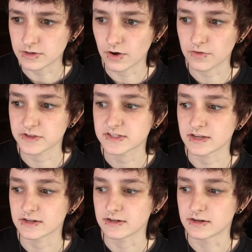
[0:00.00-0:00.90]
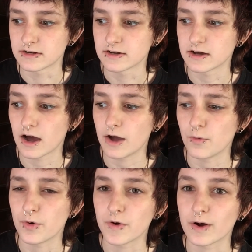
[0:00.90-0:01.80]
all of a sudden I
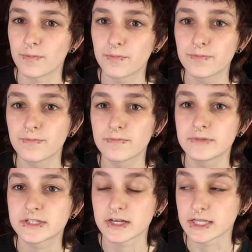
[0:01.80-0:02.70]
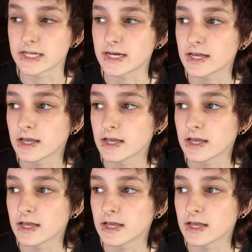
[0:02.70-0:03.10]
woke up suddenly.